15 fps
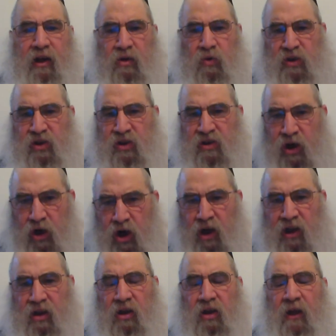which is a
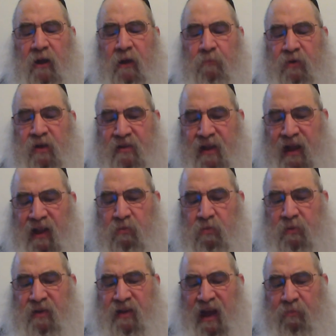godel, is not allowed
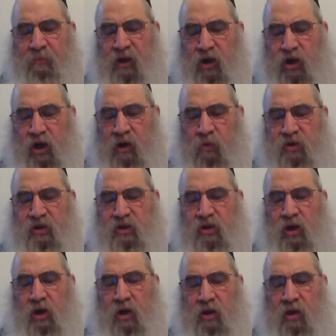to be metame a kohen, which is a
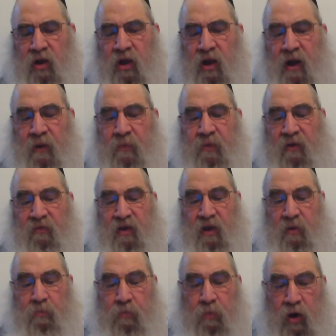cotton. But
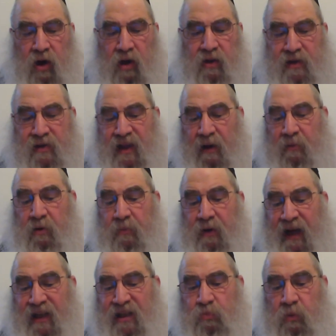if
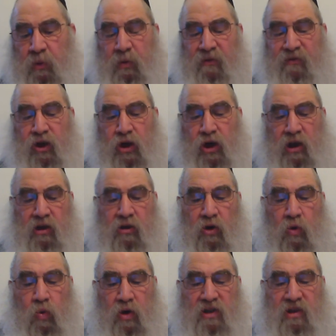the
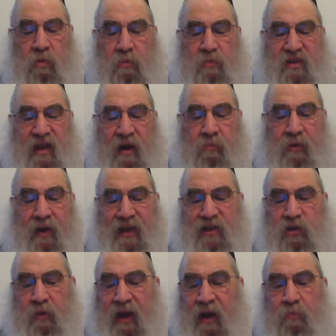cotton wants to be mistame
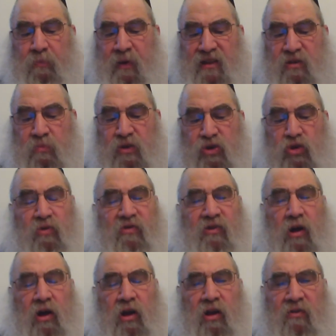atzma, ain't bez mitzuvin
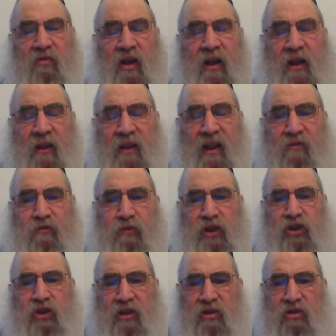olav
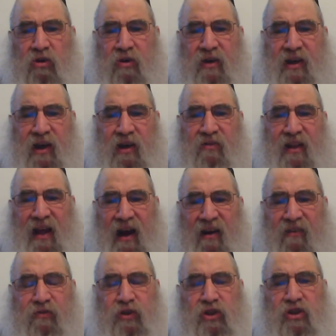lafrisha. There's no chiyuv
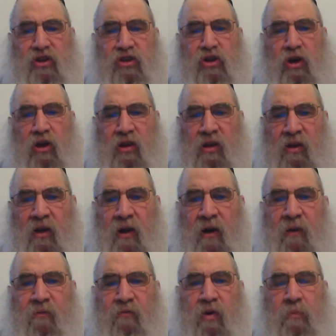lahafrish this cotton
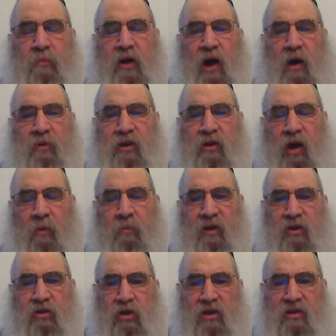from becoming tame.
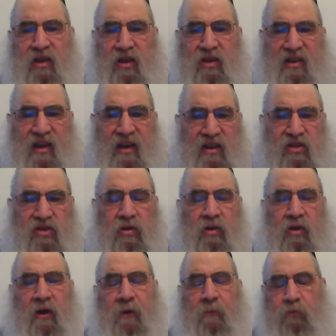It's just there's an
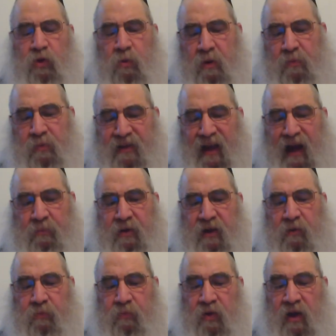iser to be metame
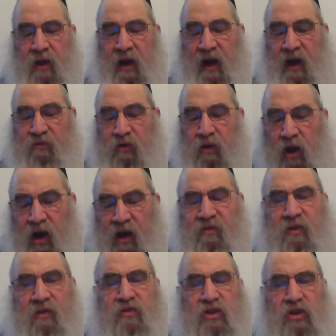him. Avul
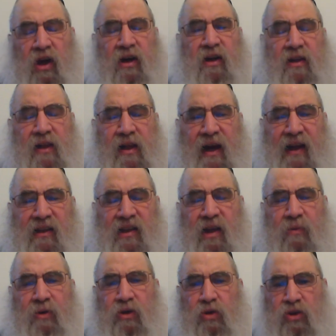aviv tzorich lechantche
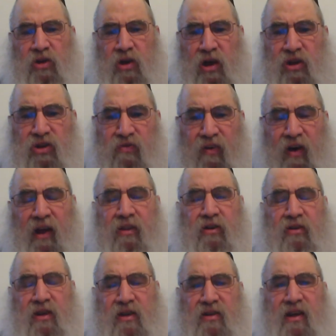b'kedusha. And his father,
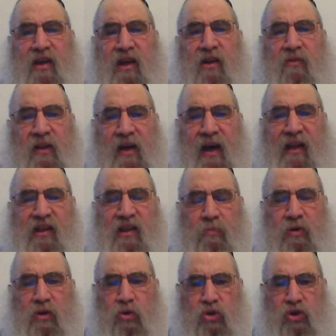there's a chiyuv lechantche
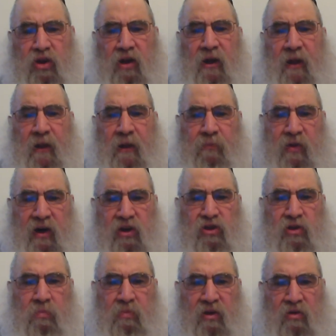b'kedusha that he
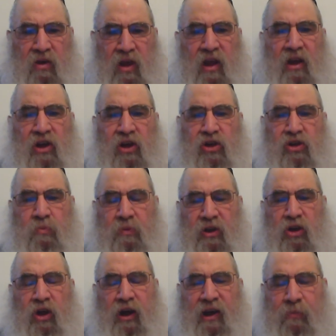should be
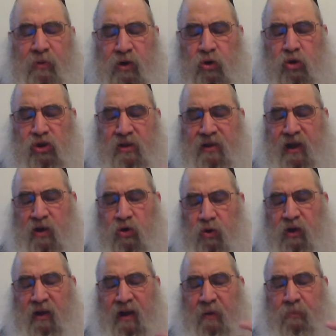noyeg b'kedusha
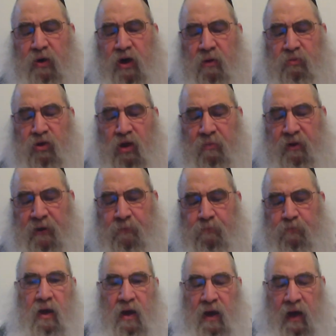sakuna, not become tame.
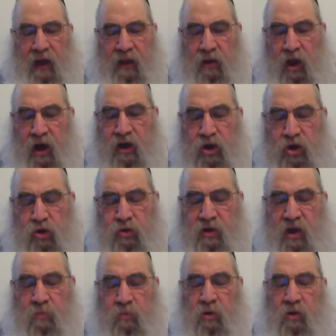Halacha yud
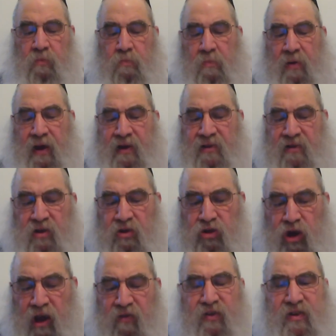gimel mes
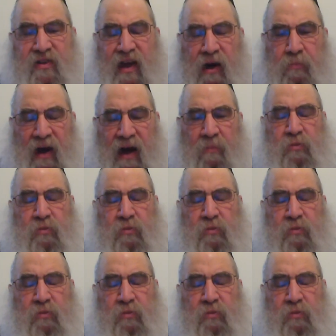teifas arba'a